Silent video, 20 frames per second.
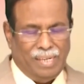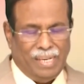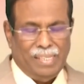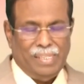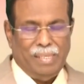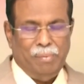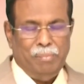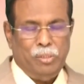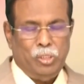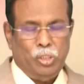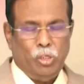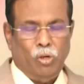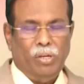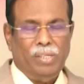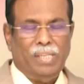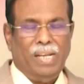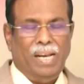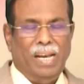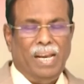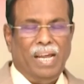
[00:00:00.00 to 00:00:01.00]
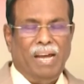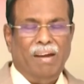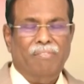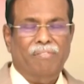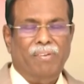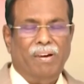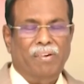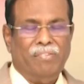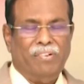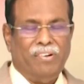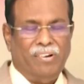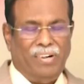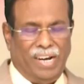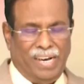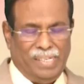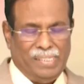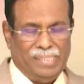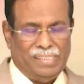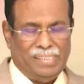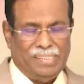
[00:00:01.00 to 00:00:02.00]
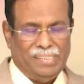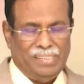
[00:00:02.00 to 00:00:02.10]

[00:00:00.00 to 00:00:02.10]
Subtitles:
Let them show the love of Christ.